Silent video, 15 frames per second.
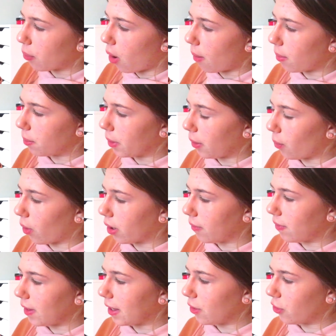probably one
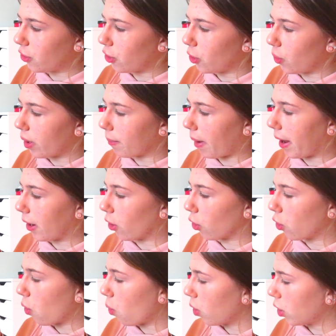of these two in my
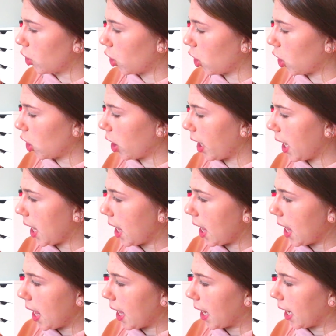inner corner,
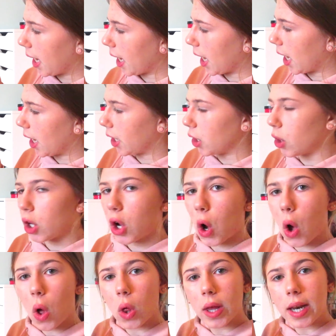and
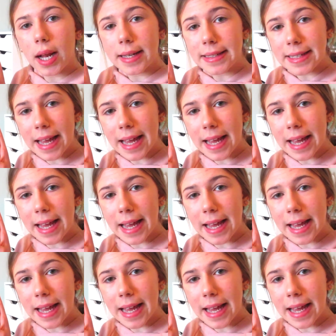call it a